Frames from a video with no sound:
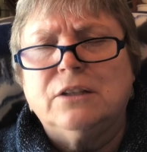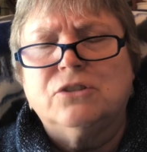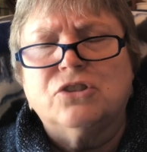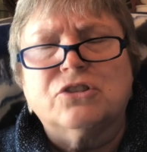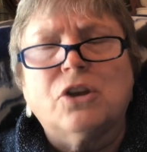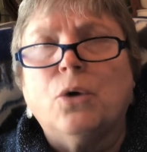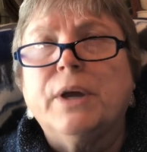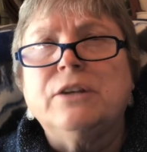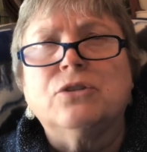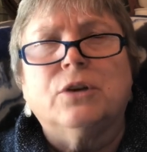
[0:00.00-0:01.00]
just go
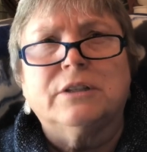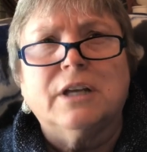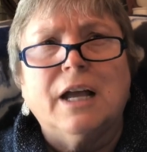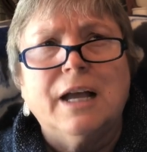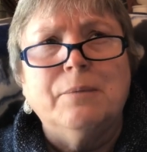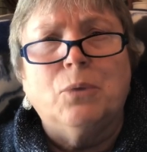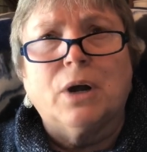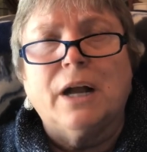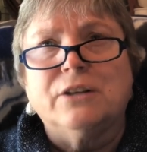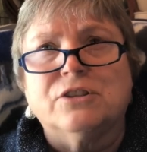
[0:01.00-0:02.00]
into a time
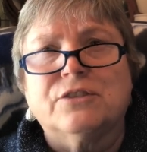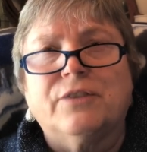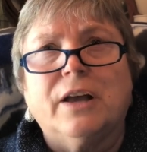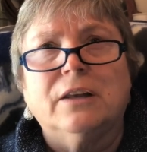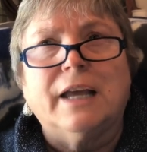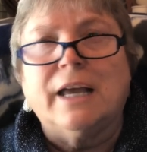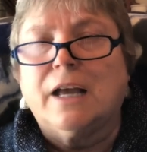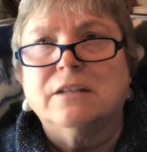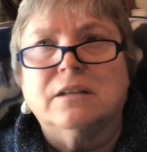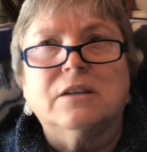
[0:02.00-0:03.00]
where I just felt like
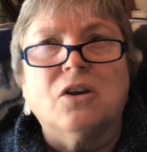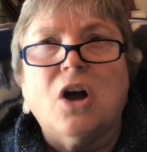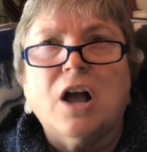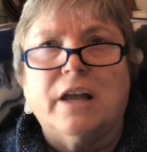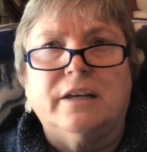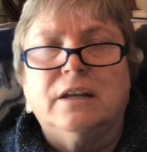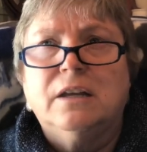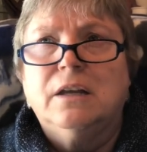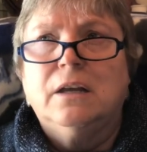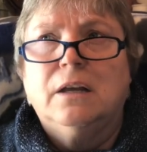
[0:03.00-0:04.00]
I said, God,
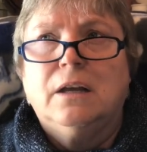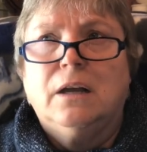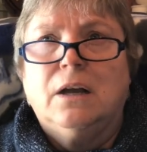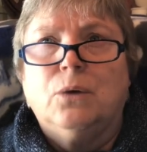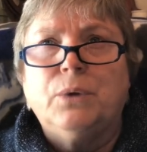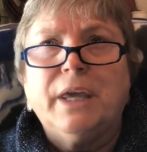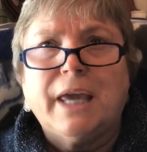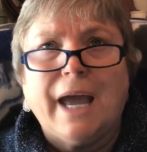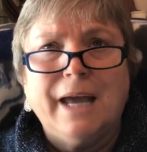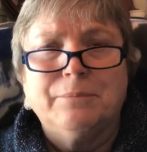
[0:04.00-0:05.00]
we
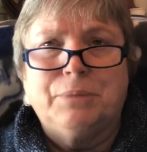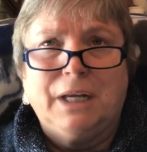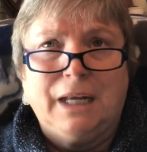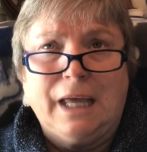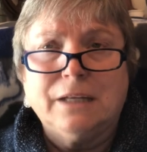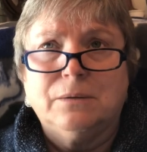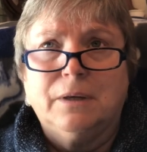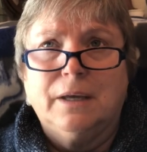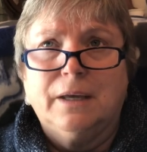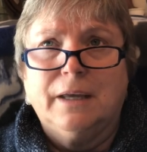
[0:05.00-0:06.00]
can't be led
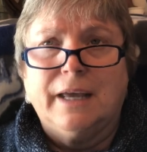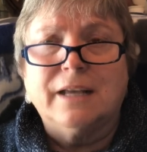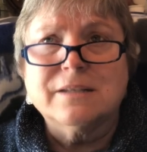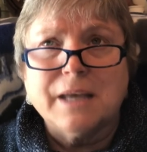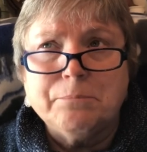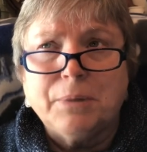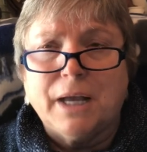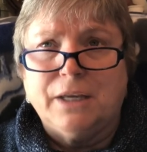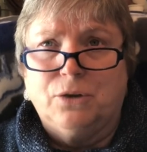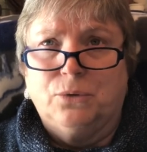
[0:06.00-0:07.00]
except by
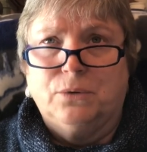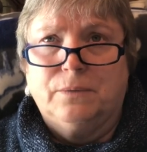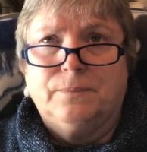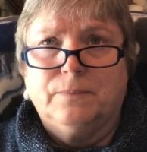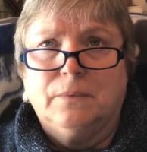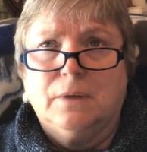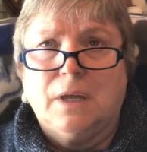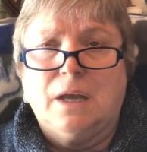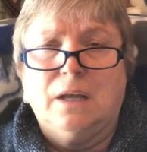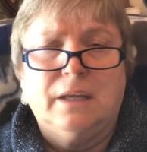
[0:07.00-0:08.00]
you.
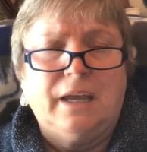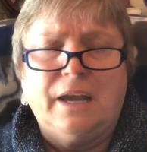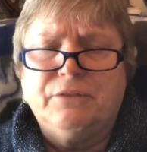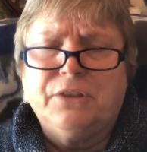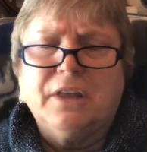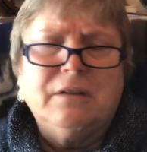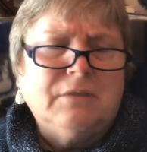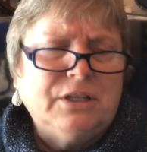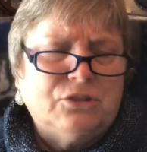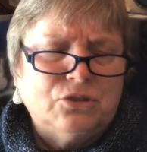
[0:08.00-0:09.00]
Everything
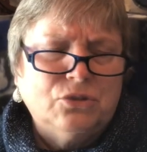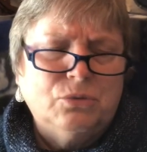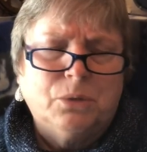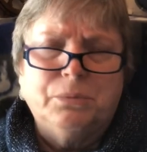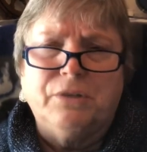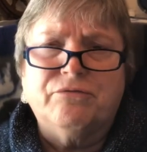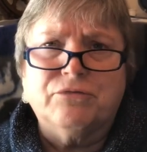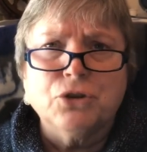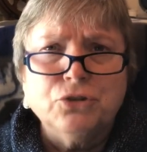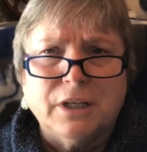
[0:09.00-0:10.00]
we do will be
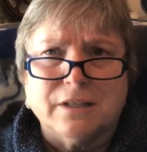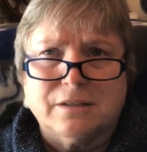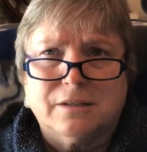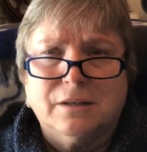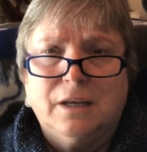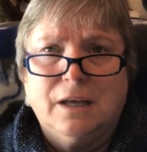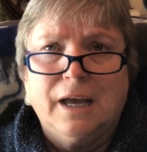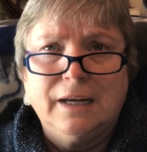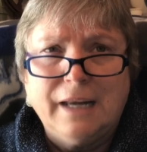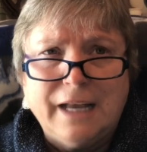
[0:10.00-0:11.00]
fruitless
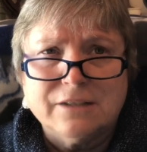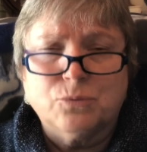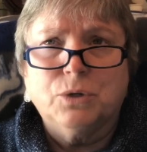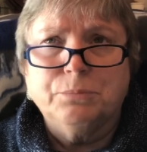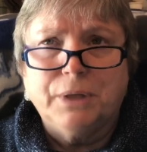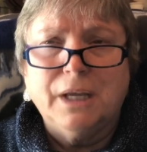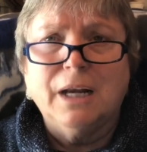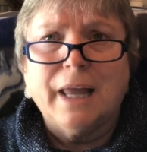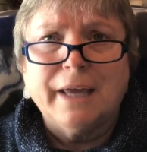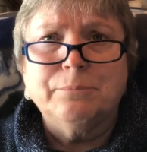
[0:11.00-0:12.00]
unless we're being
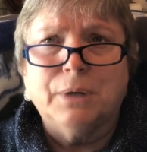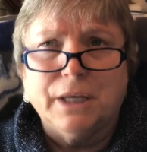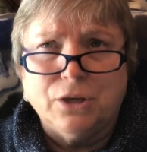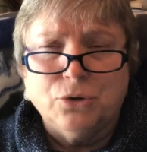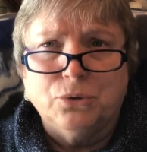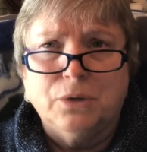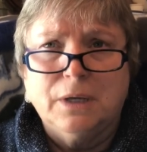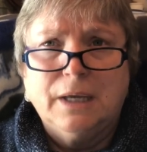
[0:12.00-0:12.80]
led by you.